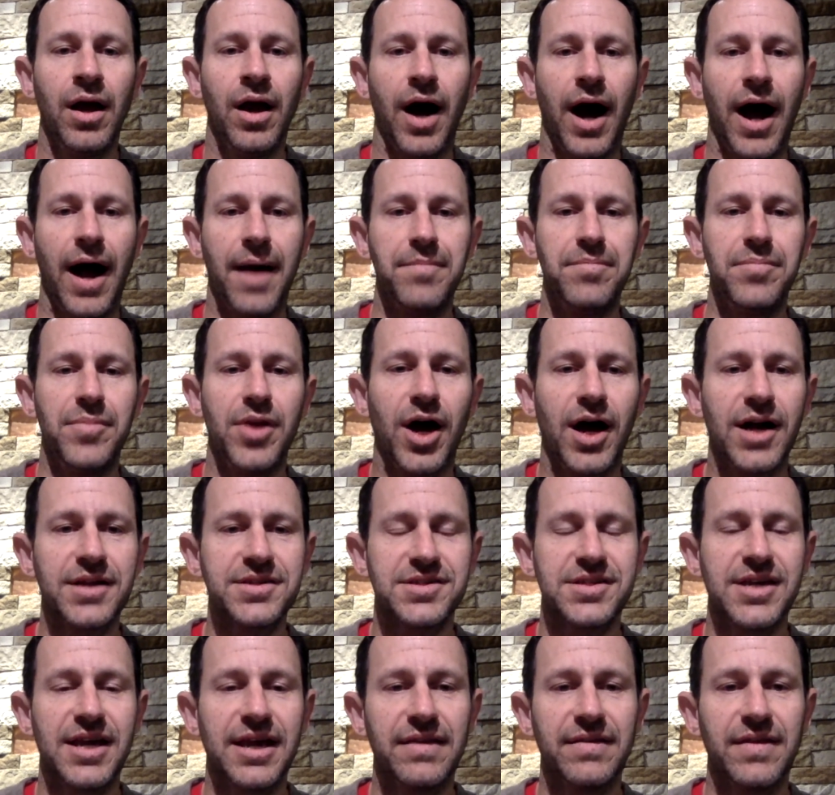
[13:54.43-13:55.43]
I'm not
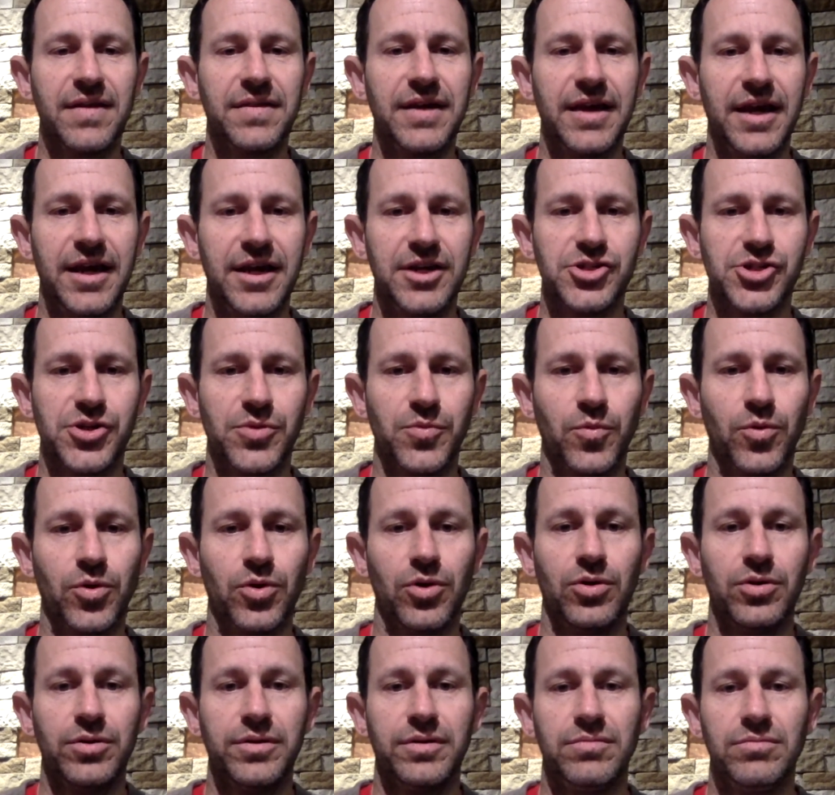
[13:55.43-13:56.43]
saying that the ancient
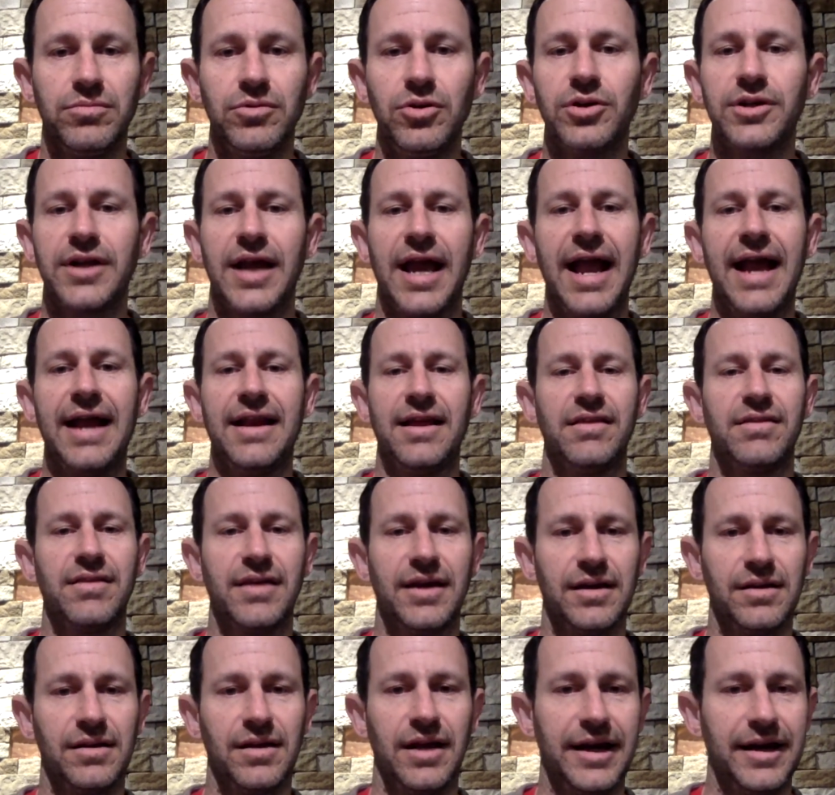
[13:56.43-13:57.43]
world looked
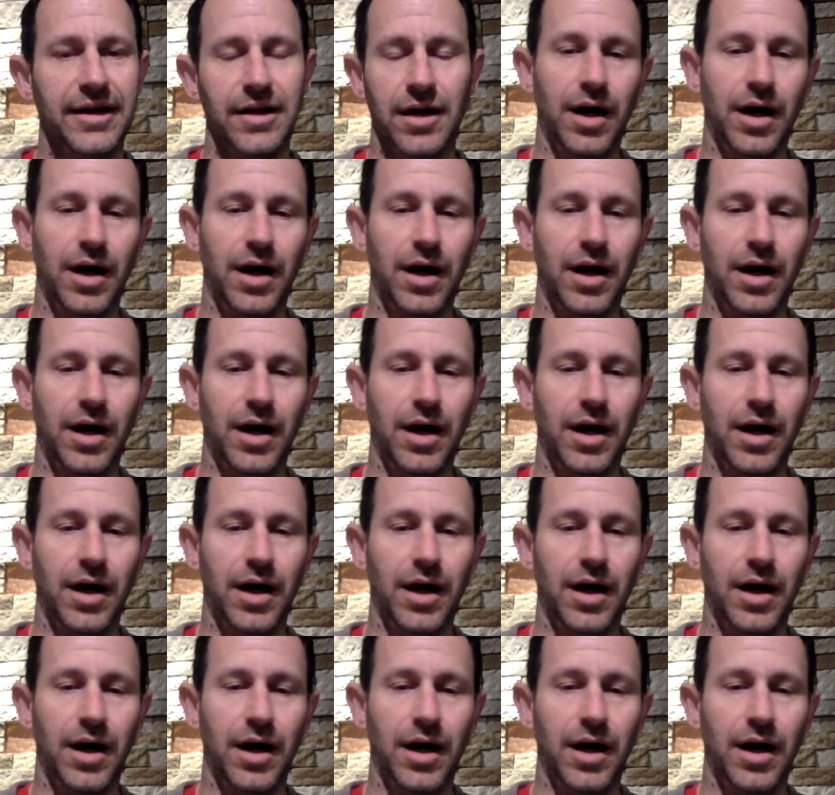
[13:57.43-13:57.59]
anything like